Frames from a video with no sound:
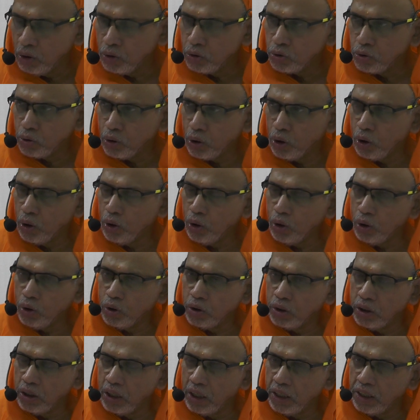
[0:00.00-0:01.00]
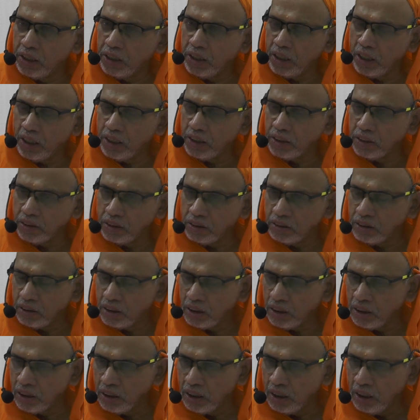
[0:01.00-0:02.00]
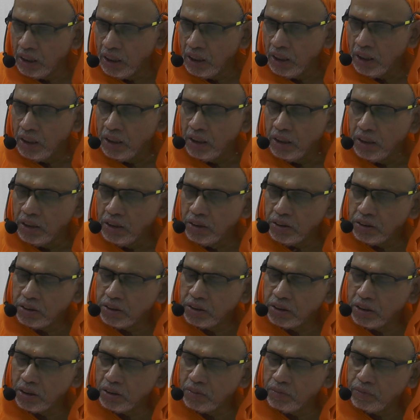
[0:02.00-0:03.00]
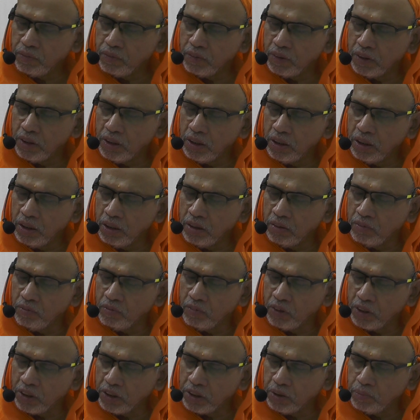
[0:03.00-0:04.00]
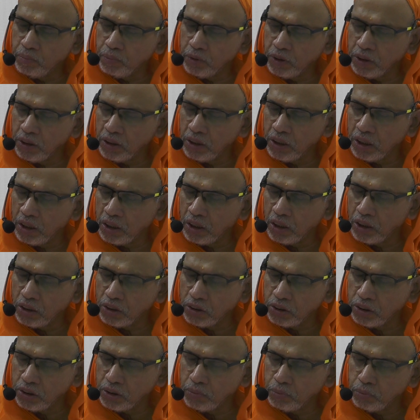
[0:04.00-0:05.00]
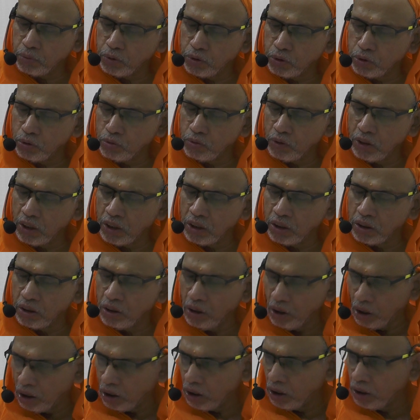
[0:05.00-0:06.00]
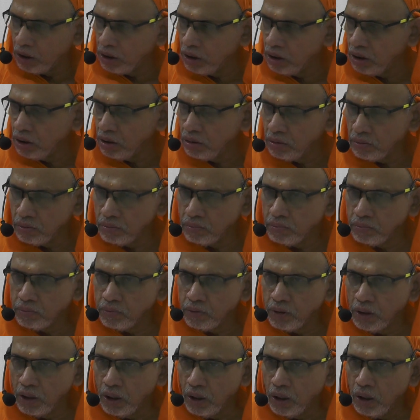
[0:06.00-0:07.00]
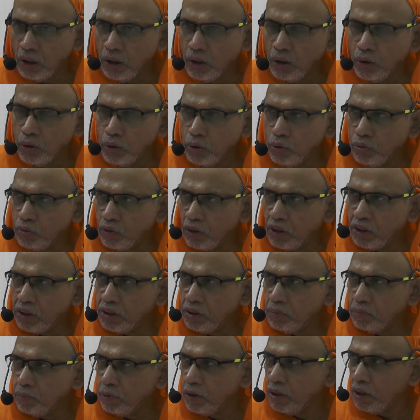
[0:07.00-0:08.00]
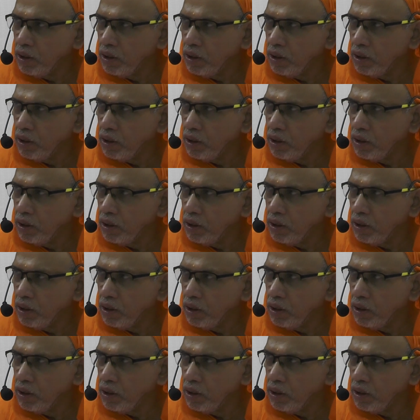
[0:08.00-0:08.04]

So the idea is, instead of worshipping a conceptual God, you worship a